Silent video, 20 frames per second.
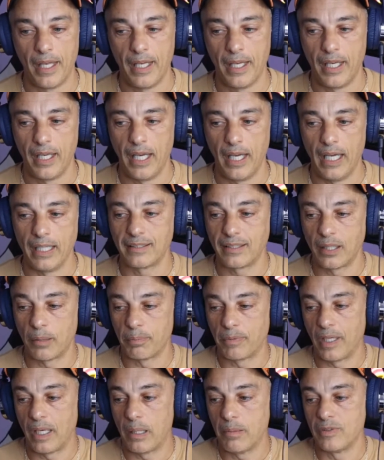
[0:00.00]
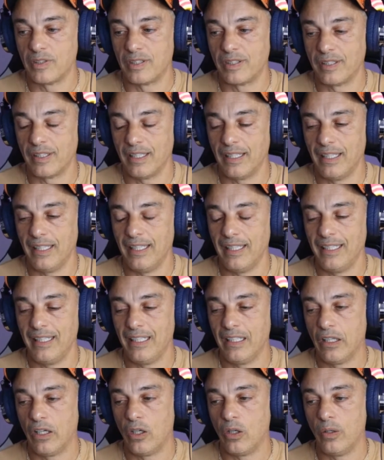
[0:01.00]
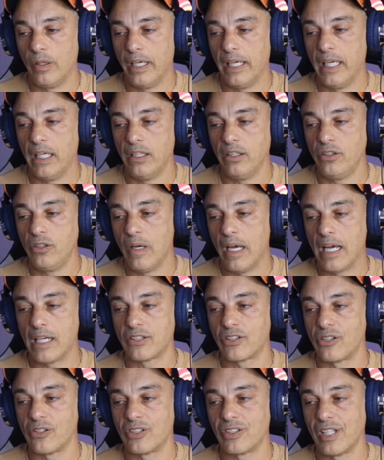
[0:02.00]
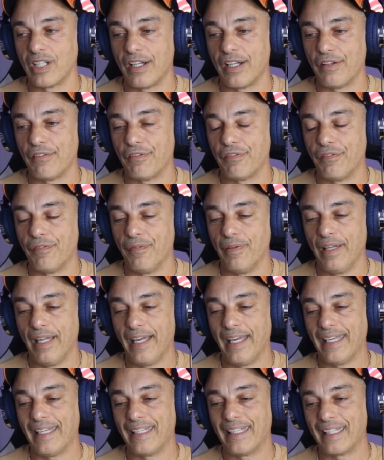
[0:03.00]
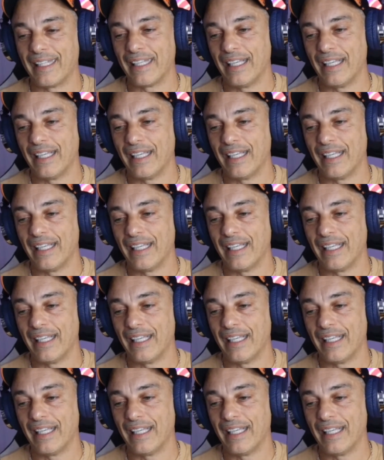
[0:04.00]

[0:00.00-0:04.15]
And sometimes, you ask yourself, like,